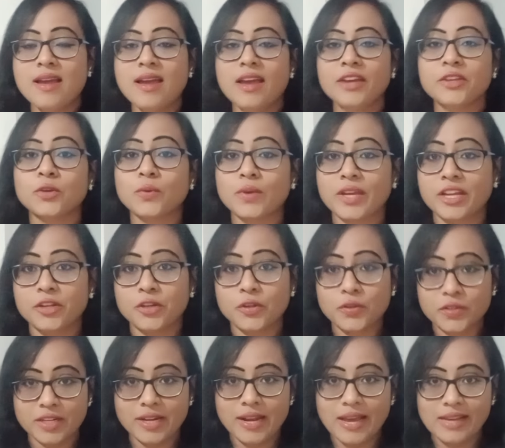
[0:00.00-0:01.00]
You can
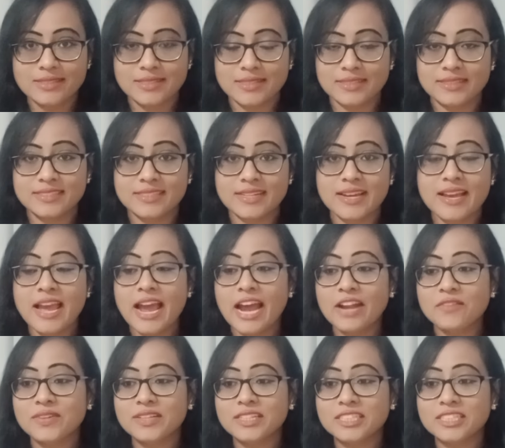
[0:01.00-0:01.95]
utilize it. And when